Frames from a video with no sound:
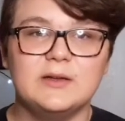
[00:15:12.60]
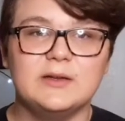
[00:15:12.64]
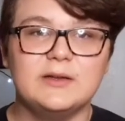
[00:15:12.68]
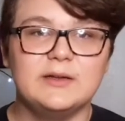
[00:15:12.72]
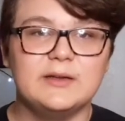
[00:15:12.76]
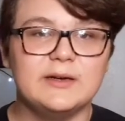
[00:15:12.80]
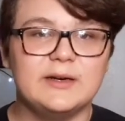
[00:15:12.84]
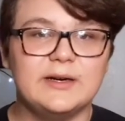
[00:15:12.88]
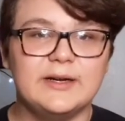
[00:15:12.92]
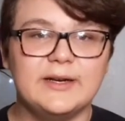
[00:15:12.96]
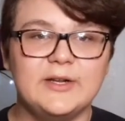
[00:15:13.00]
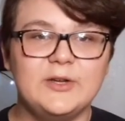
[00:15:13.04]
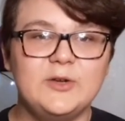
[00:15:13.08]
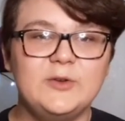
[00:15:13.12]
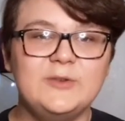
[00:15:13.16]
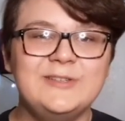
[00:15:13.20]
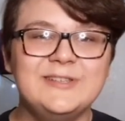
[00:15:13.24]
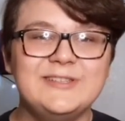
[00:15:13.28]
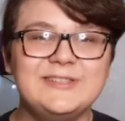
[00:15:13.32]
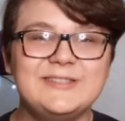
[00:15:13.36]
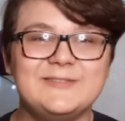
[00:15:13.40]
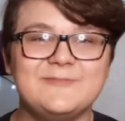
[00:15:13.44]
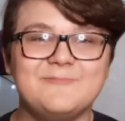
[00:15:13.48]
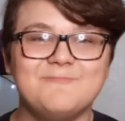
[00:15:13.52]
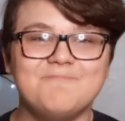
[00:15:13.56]
god who
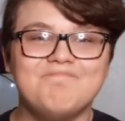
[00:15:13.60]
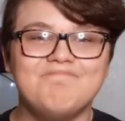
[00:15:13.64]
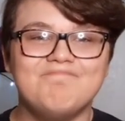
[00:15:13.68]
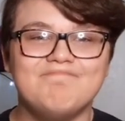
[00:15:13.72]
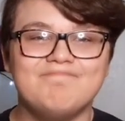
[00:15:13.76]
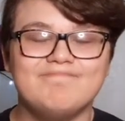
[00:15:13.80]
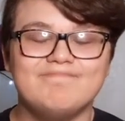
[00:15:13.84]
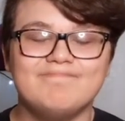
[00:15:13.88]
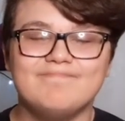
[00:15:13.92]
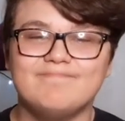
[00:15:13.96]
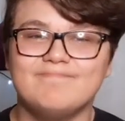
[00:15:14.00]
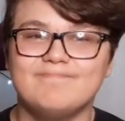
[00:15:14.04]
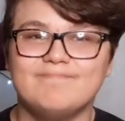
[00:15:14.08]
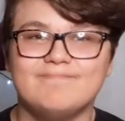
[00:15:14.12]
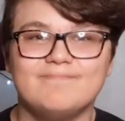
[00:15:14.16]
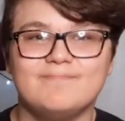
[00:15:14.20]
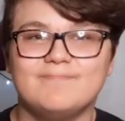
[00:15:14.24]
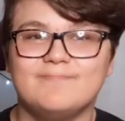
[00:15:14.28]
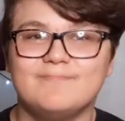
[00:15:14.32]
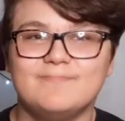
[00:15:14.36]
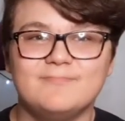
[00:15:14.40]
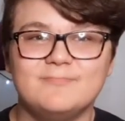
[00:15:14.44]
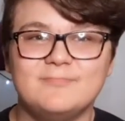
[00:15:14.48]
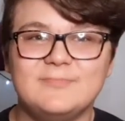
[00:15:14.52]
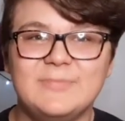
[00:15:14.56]
just
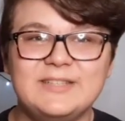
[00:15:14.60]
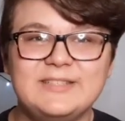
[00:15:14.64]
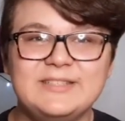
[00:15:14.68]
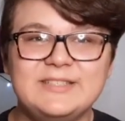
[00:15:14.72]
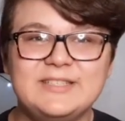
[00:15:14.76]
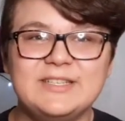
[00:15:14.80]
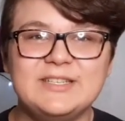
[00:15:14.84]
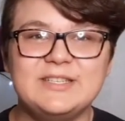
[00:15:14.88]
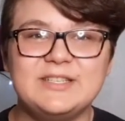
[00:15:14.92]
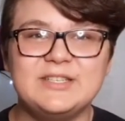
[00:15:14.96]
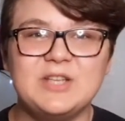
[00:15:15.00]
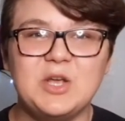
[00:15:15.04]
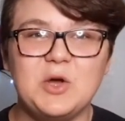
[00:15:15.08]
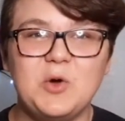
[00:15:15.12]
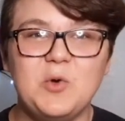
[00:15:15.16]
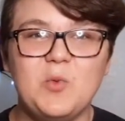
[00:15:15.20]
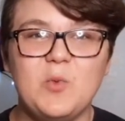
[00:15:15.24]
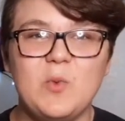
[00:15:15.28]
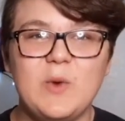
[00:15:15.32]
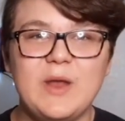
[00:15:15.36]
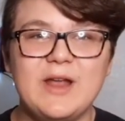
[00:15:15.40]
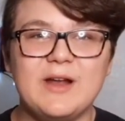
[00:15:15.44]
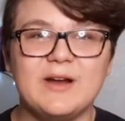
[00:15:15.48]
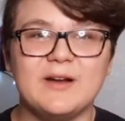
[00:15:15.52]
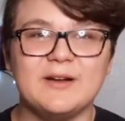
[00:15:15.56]
it's just so
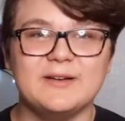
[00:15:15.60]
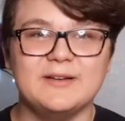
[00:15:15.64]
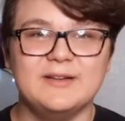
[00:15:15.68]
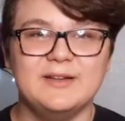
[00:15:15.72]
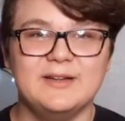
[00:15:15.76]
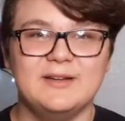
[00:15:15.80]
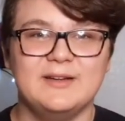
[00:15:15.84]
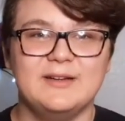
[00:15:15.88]
weird.